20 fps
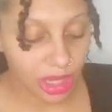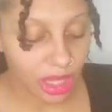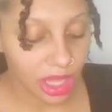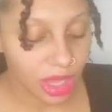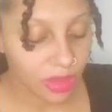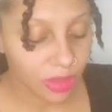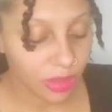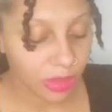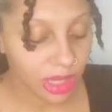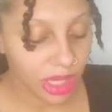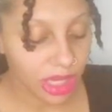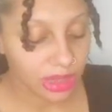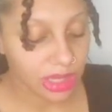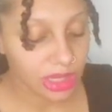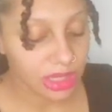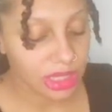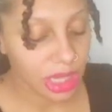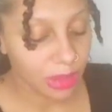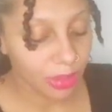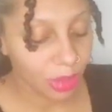And then we got the
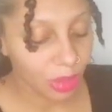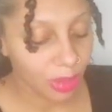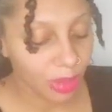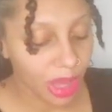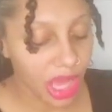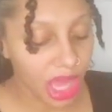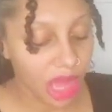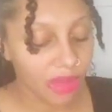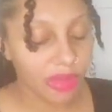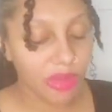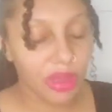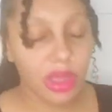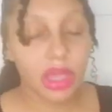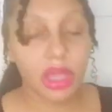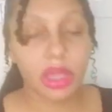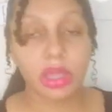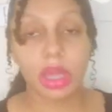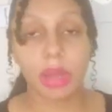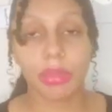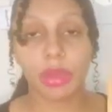Temple Path,
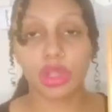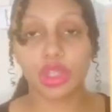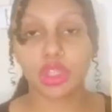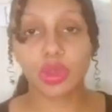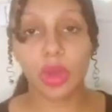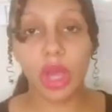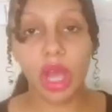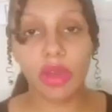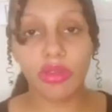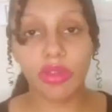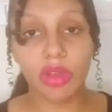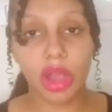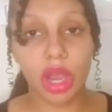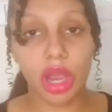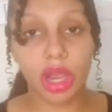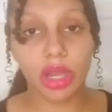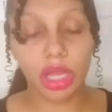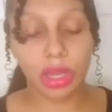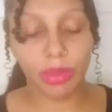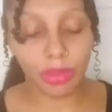number 12
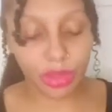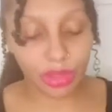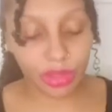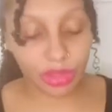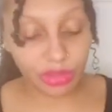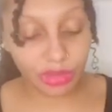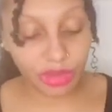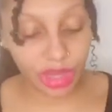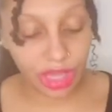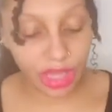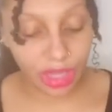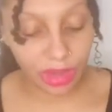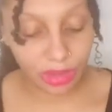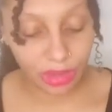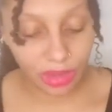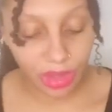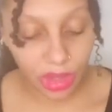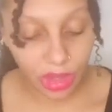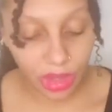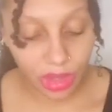card, number 3,
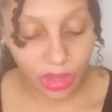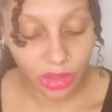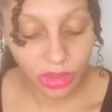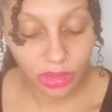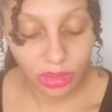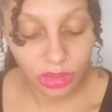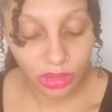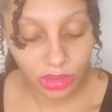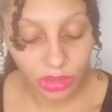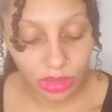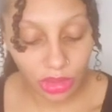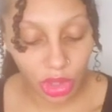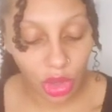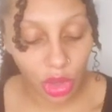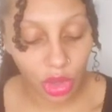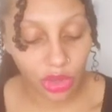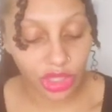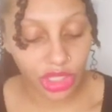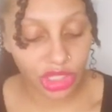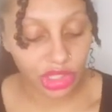the
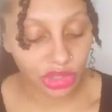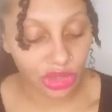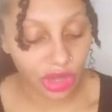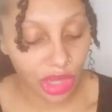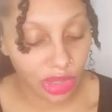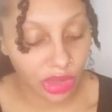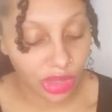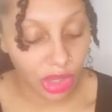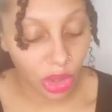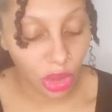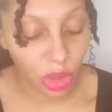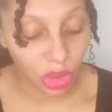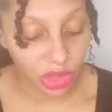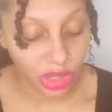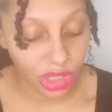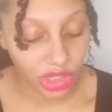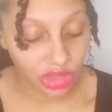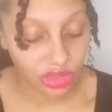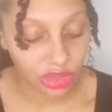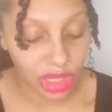Holy
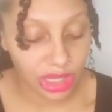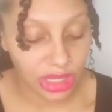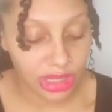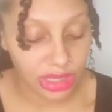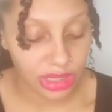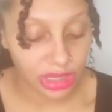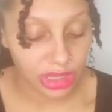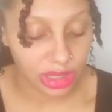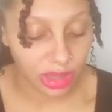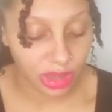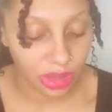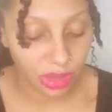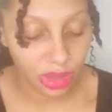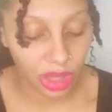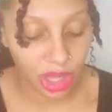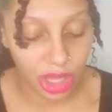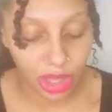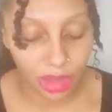Trinity, okay?